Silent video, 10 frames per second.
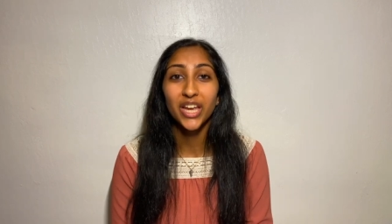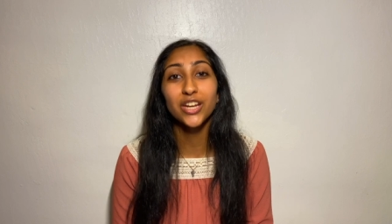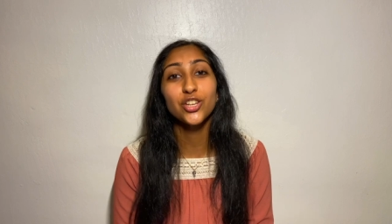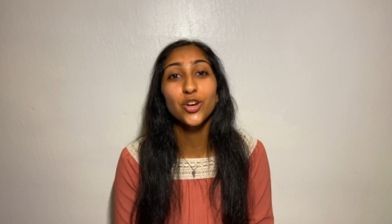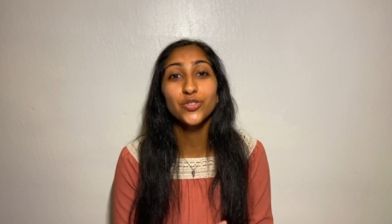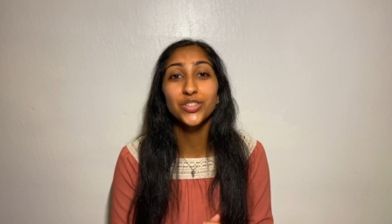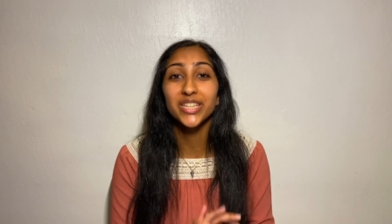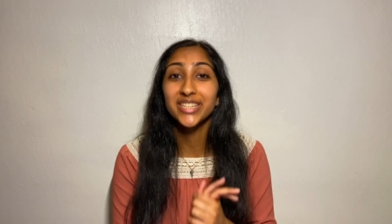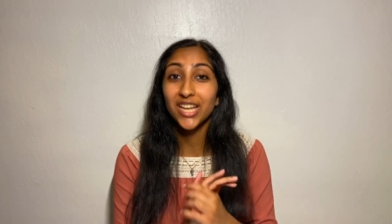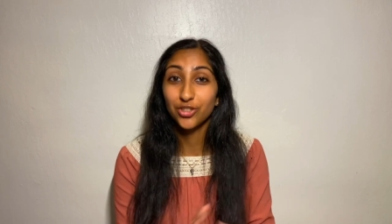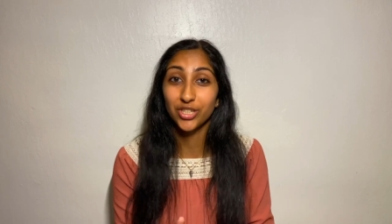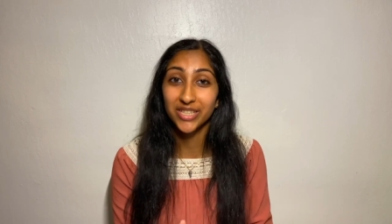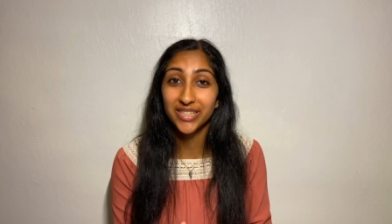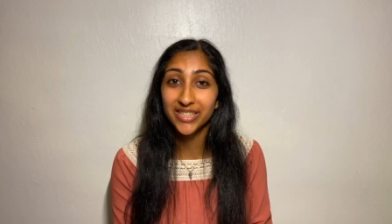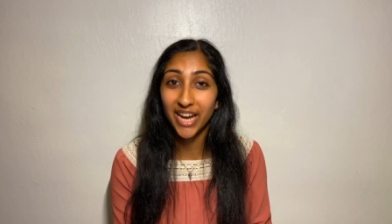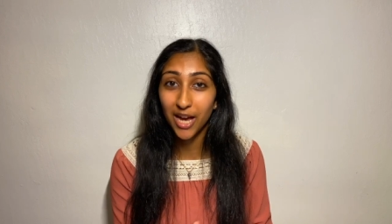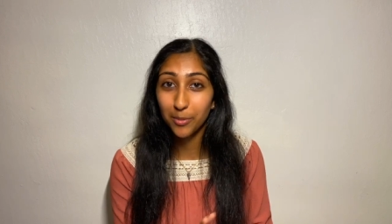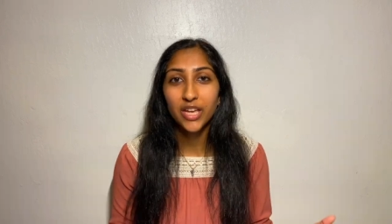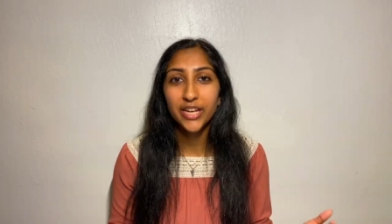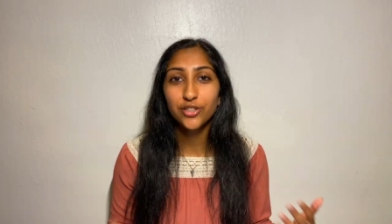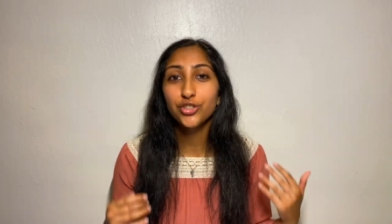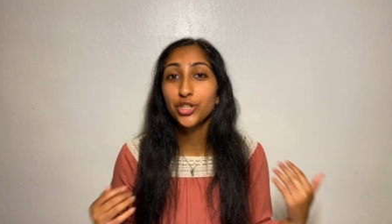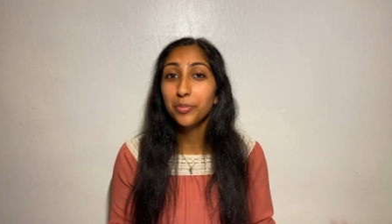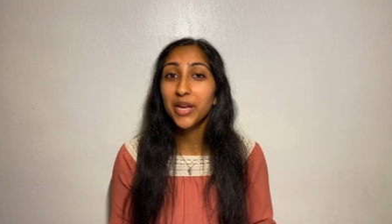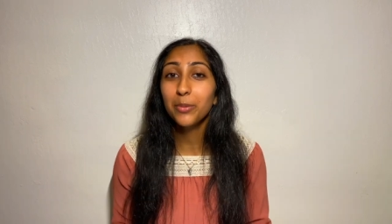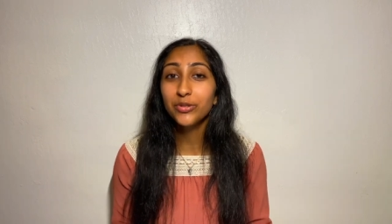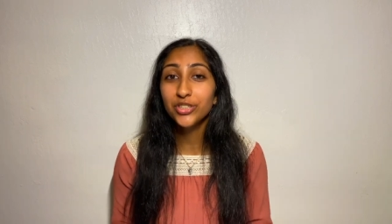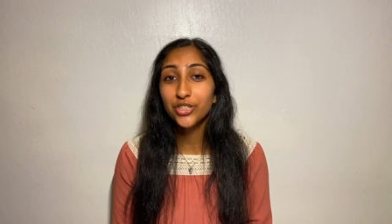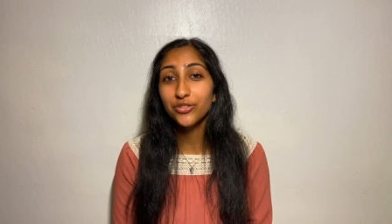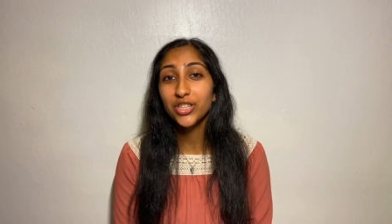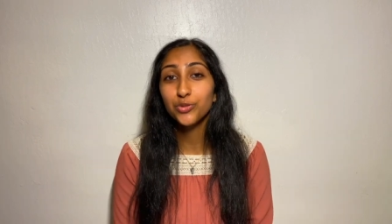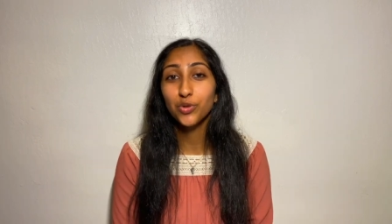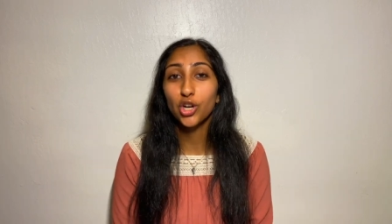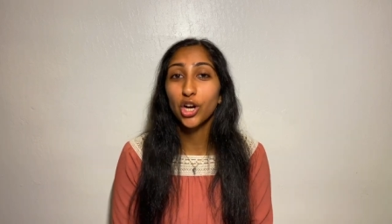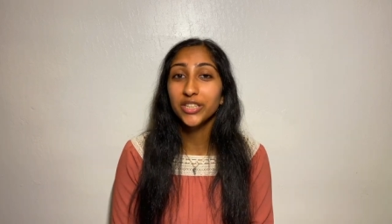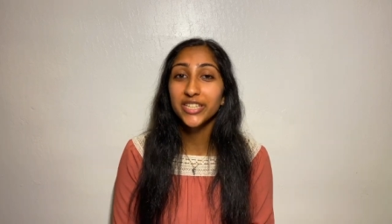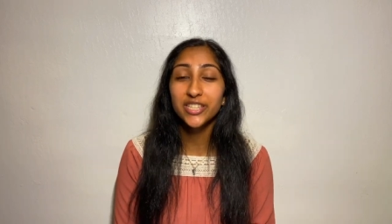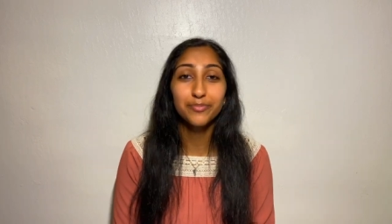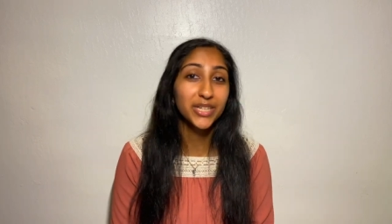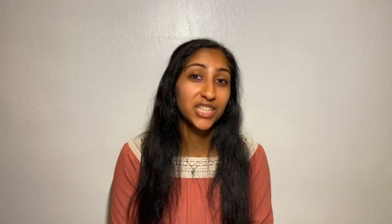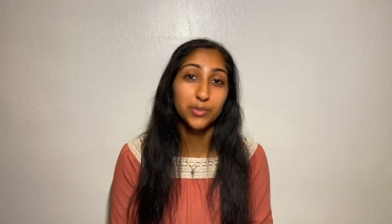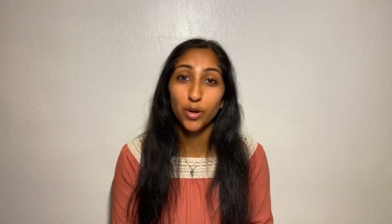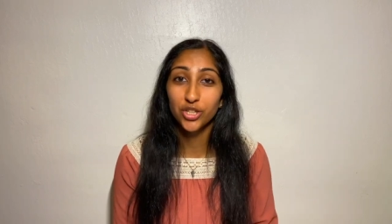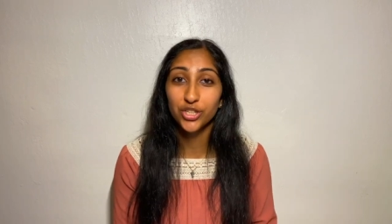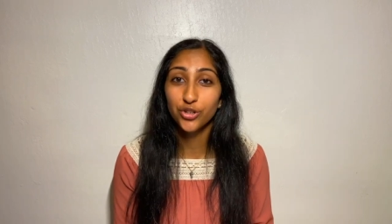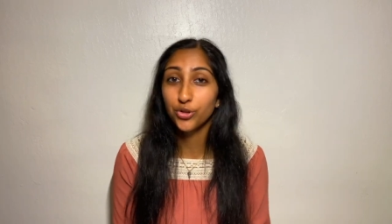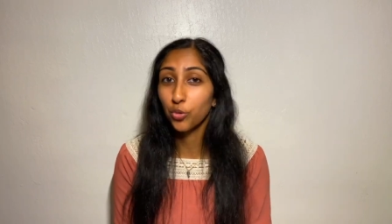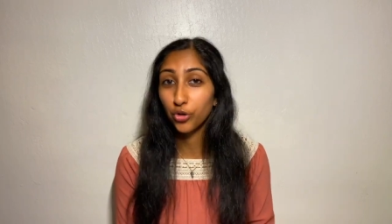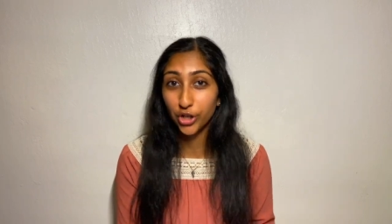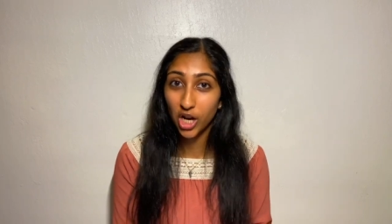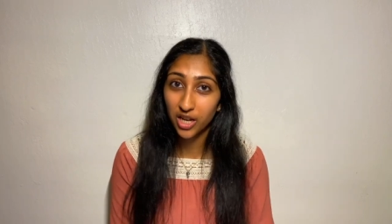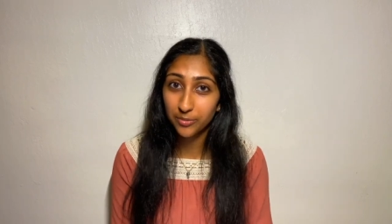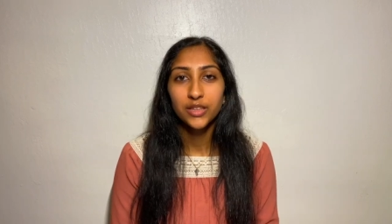and you go to the sessions tab. And you should be able to do this regardless of being sponsored or not.